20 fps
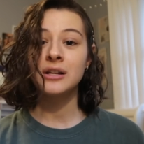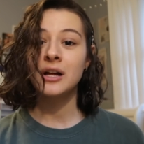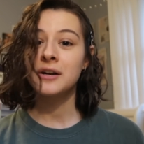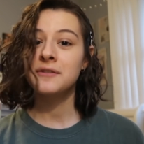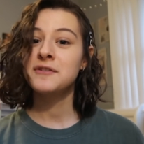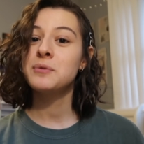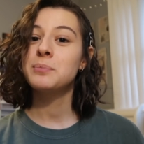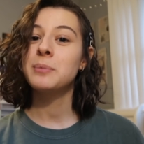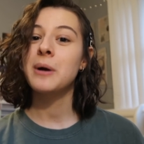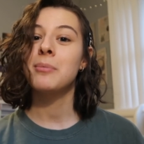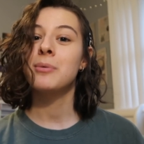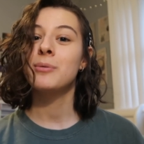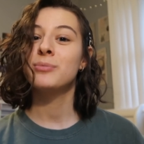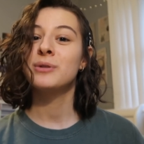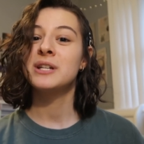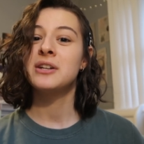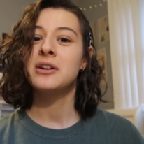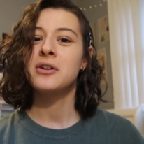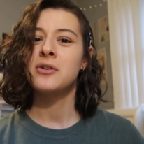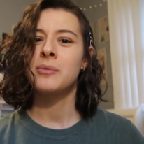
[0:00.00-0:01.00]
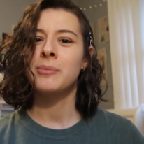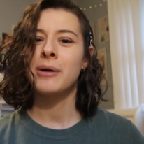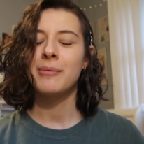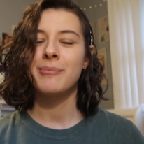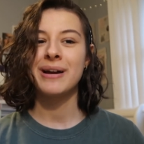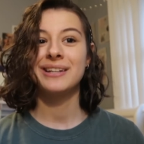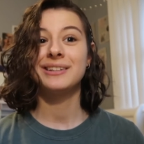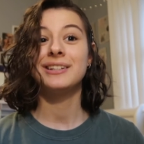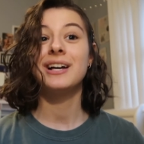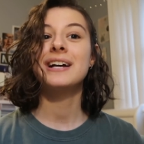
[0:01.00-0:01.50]
a lot of you probably know
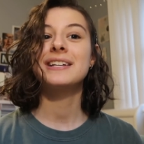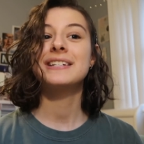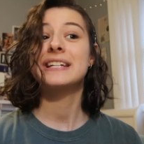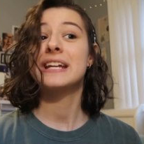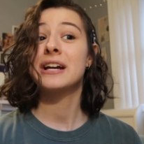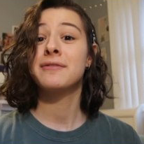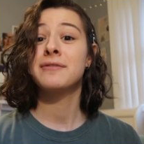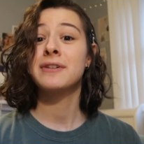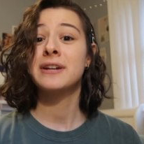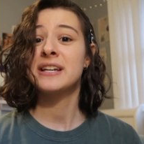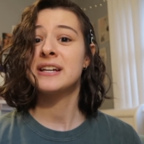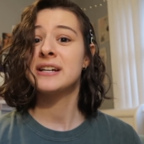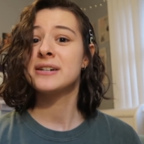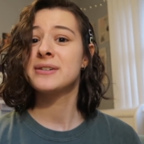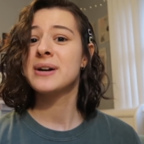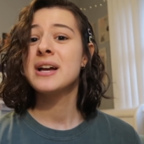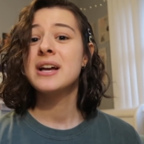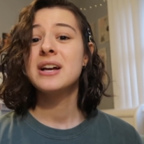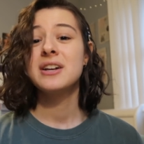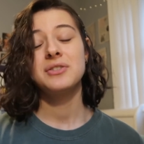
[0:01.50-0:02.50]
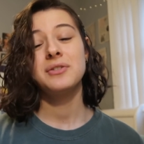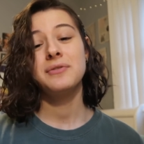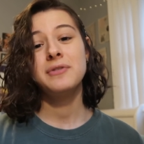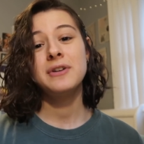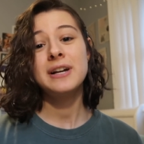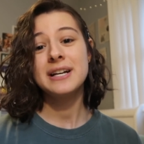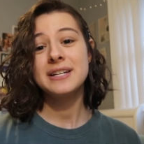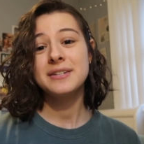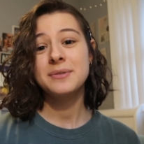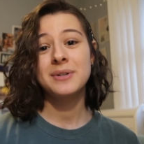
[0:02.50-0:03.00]
about my last hair video, so if
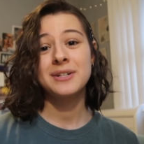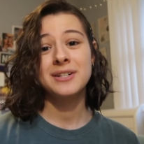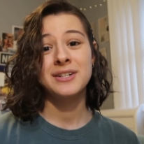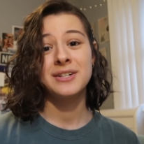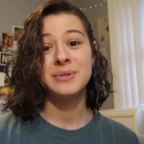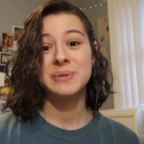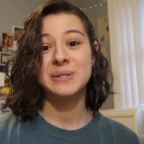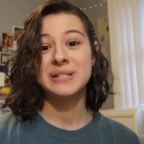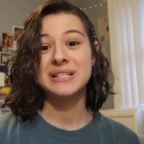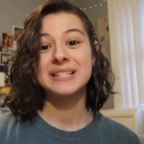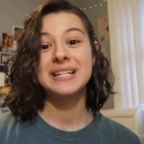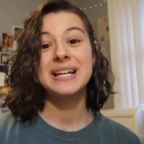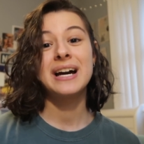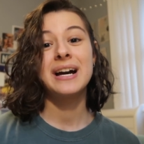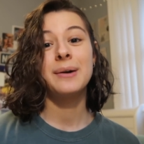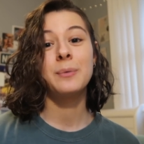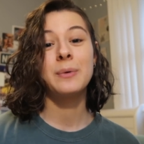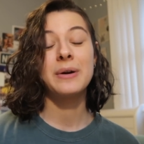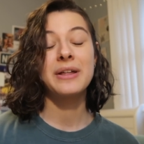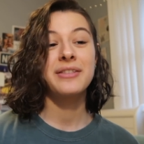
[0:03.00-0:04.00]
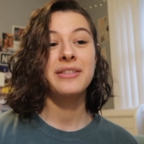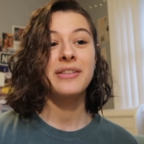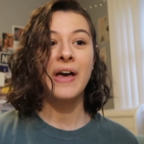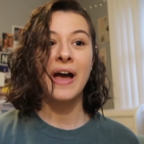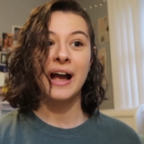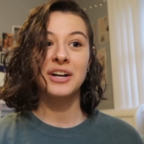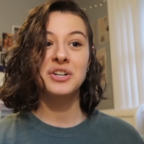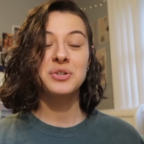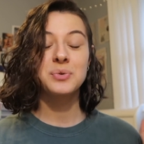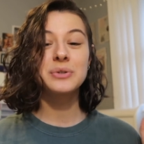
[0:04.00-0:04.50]
you guys want a new one with
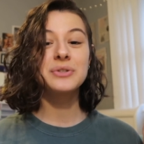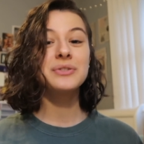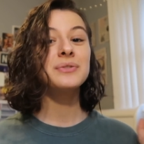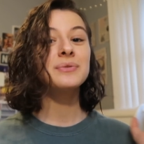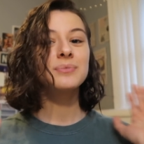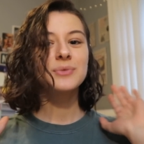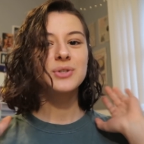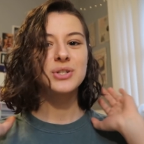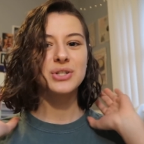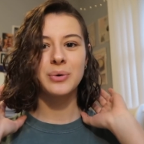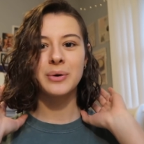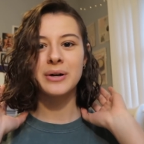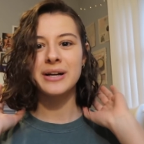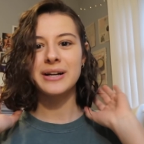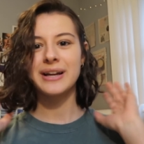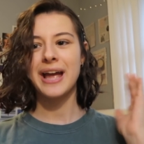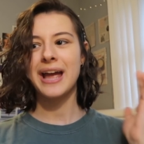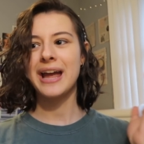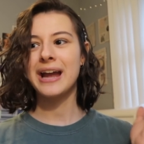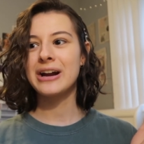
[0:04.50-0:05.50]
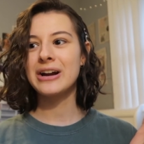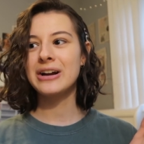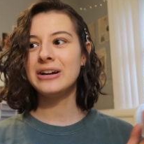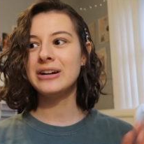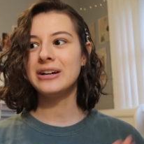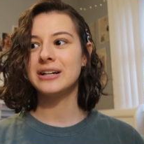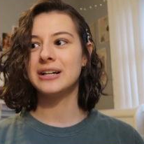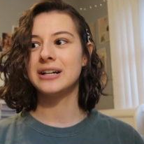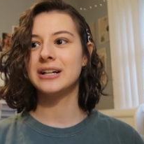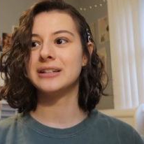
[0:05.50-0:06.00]
actual short
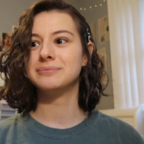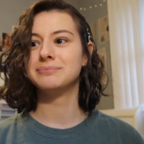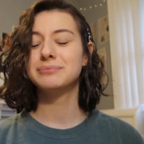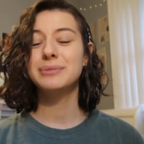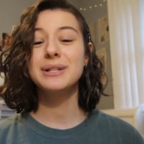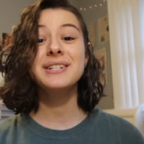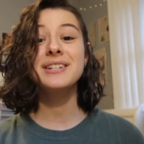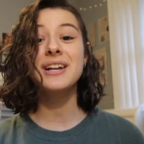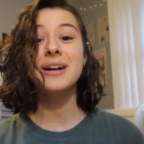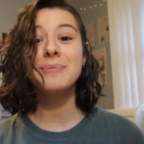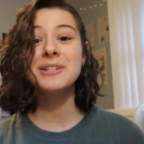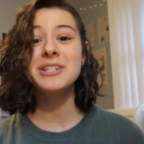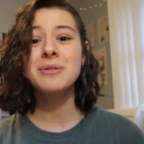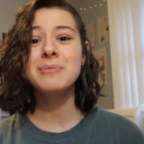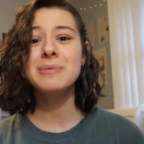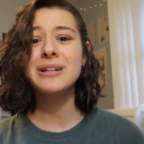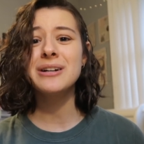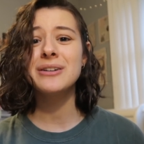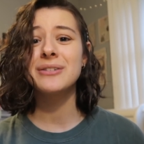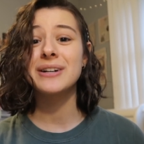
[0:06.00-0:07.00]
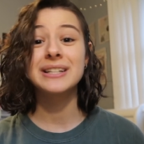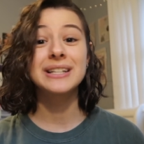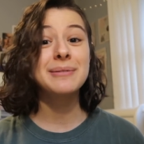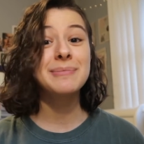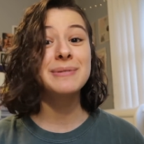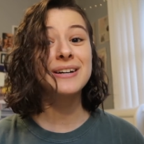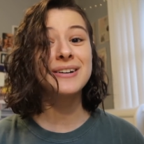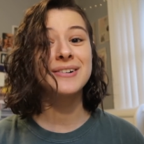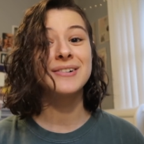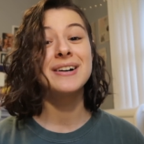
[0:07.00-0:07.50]
hair, um, please comment down below and
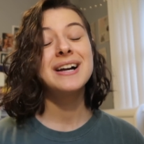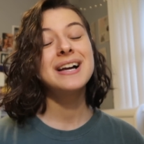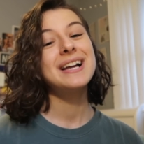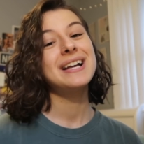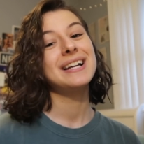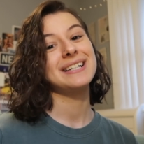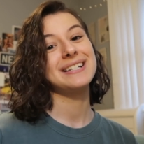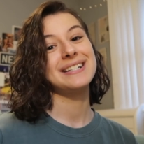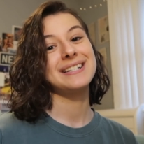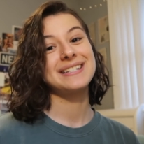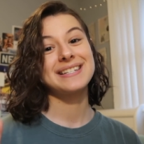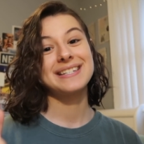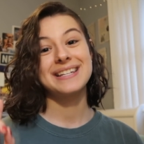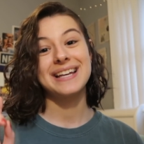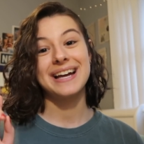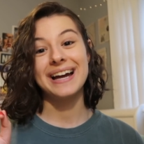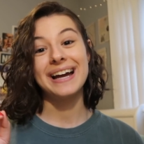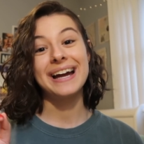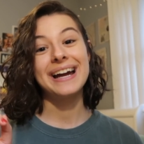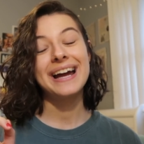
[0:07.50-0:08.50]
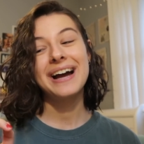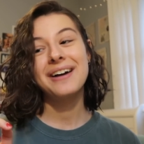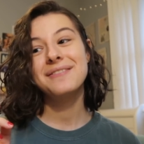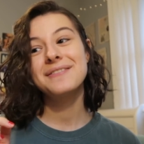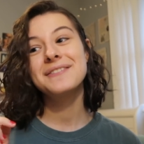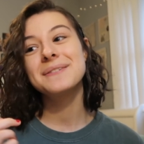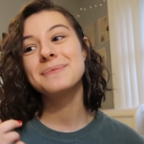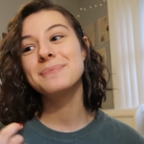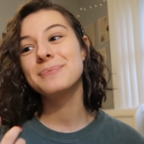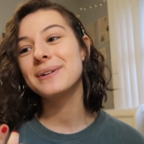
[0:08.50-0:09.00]
let me know, because I
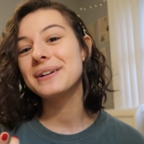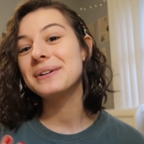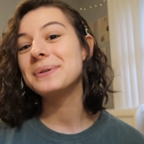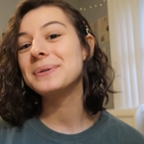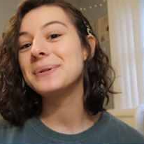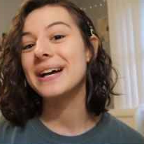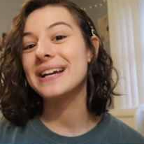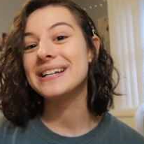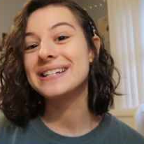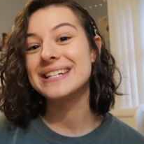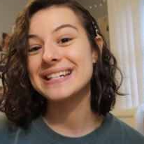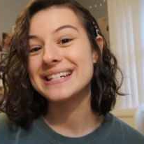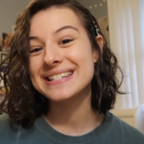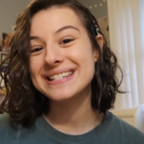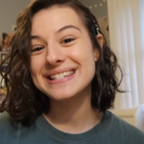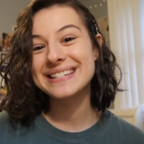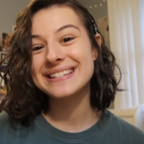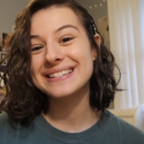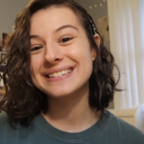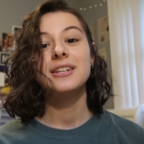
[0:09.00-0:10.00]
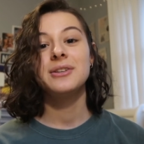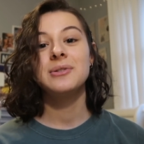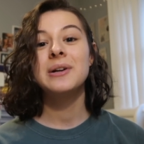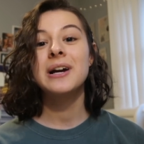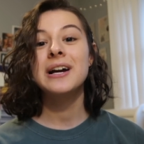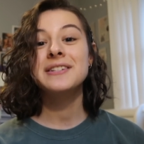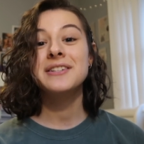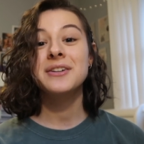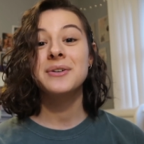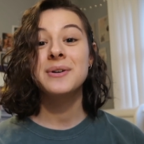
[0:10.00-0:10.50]
have some pretty cool ideas. You
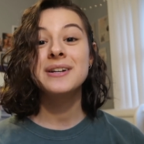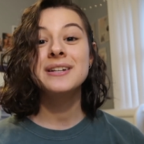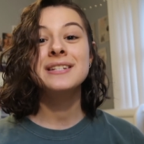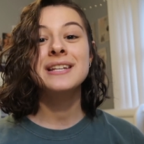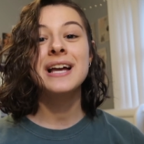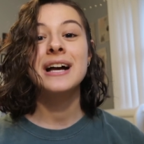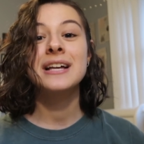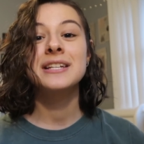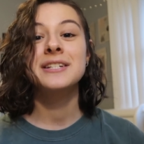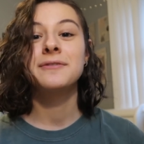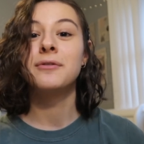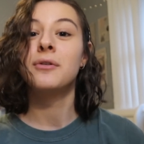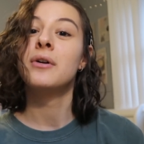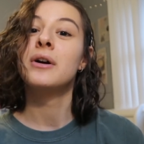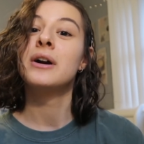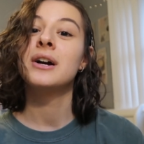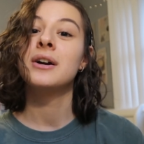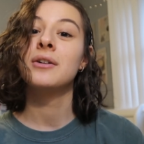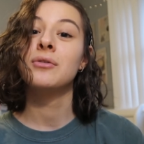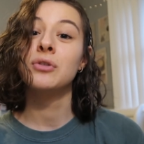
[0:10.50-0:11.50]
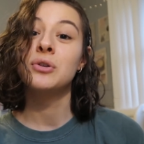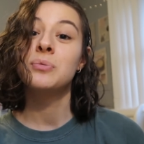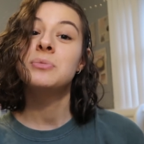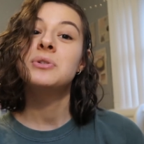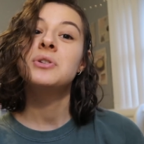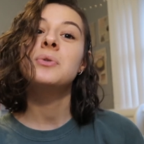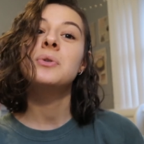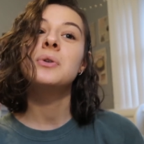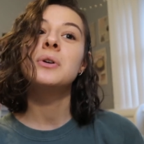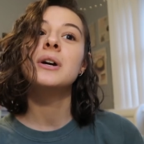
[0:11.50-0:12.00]
guys always ask for a room
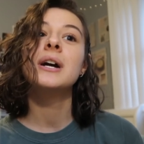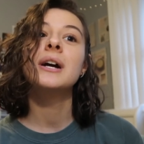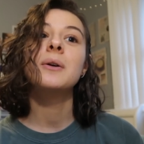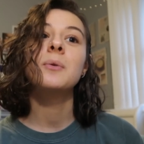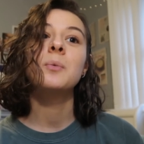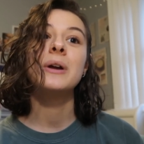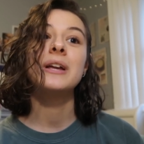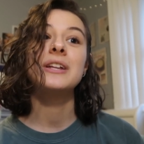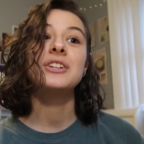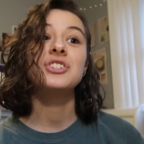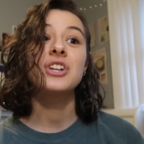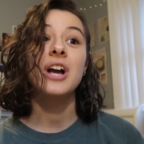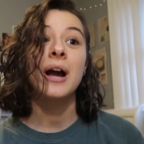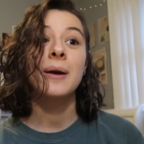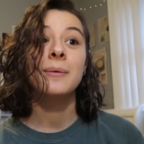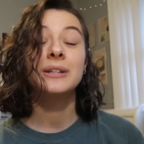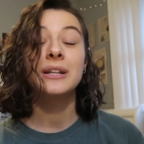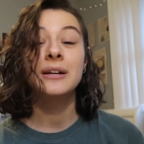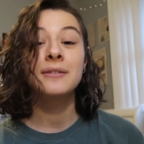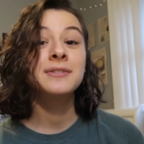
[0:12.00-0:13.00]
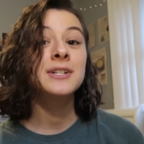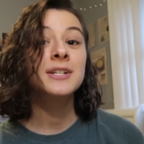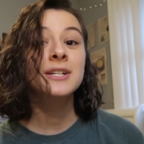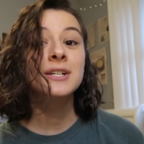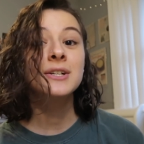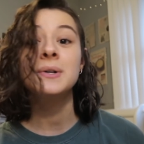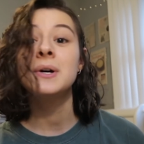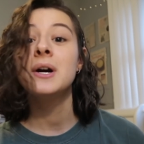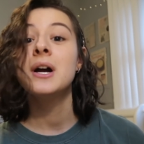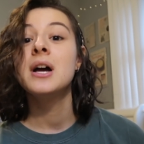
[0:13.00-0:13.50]
tour, which I would love to
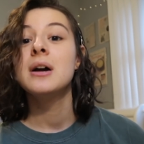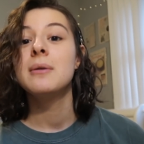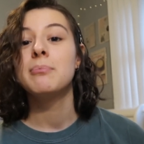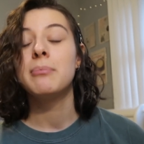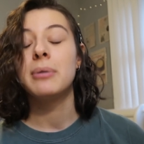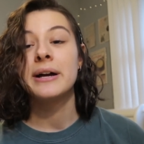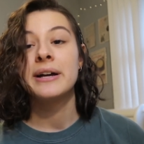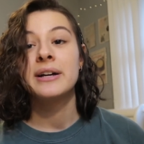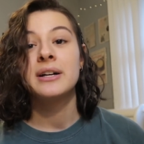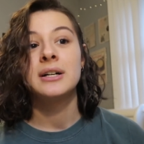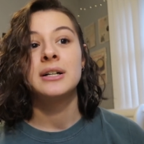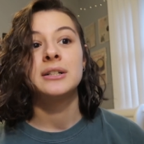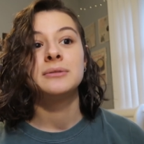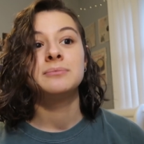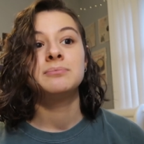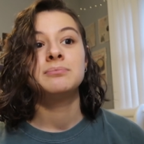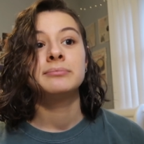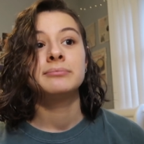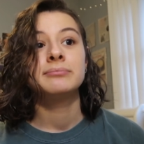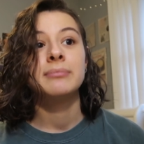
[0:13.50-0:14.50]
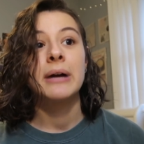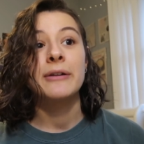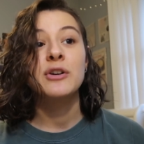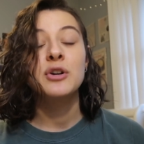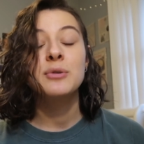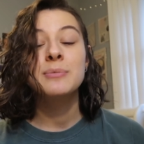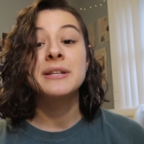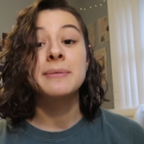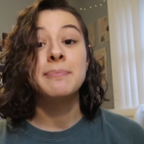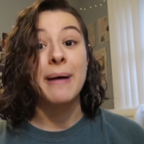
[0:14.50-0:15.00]
do, but um, my
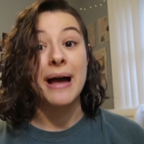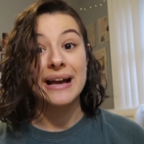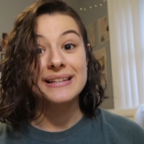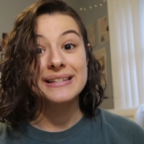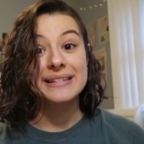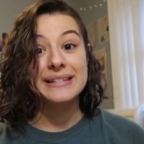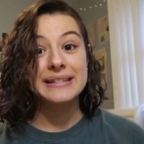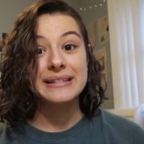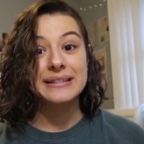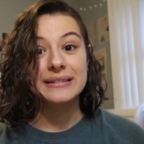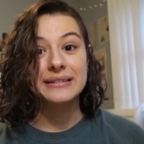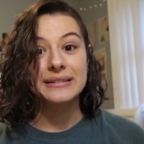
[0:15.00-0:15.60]
room is a mess.